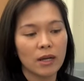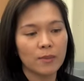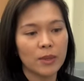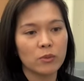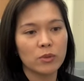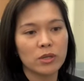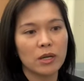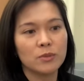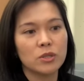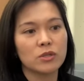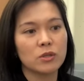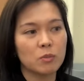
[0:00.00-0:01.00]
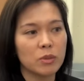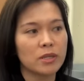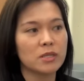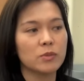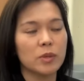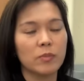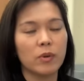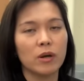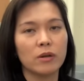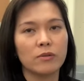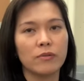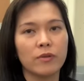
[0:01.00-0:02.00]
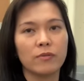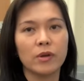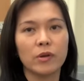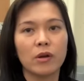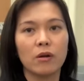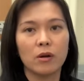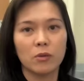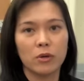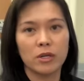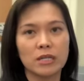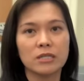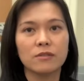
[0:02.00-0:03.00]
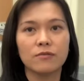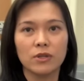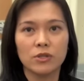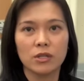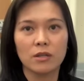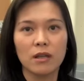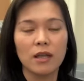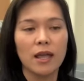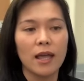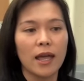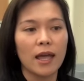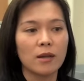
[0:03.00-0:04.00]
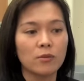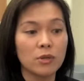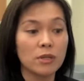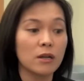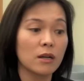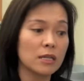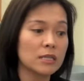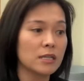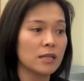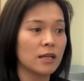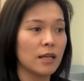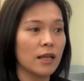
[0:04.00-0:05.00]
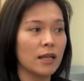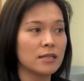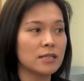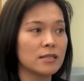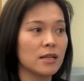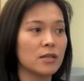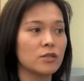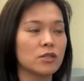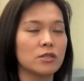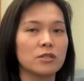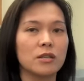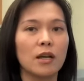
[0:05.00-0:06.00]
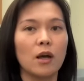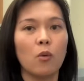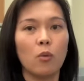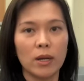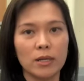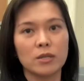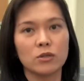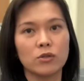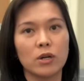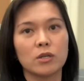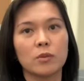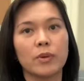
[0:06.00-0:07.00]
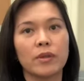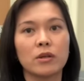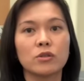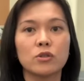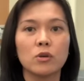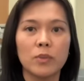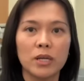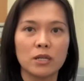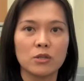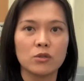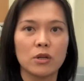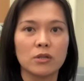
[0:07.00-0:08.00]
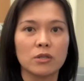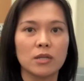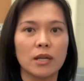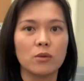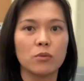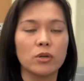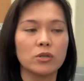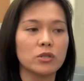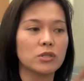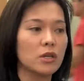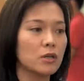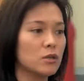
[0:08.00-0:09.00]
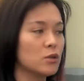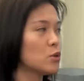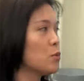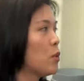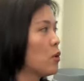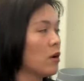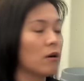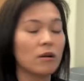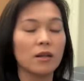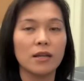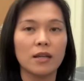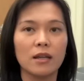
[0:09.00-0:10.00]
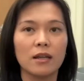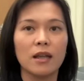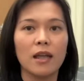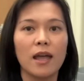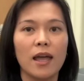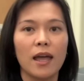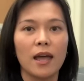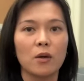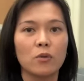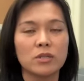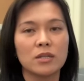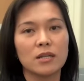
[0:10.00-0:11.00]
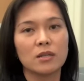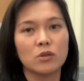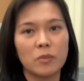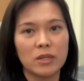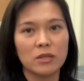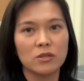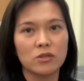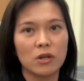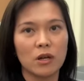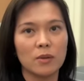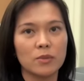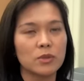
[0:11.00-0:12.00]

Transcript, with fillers: I mean, I'm just so pleased to be part of a very hardworking division, and really, honestly, it's not just one instructor, but there's so many instructors, and we're just here to support Arlene, who has done a tremendous job.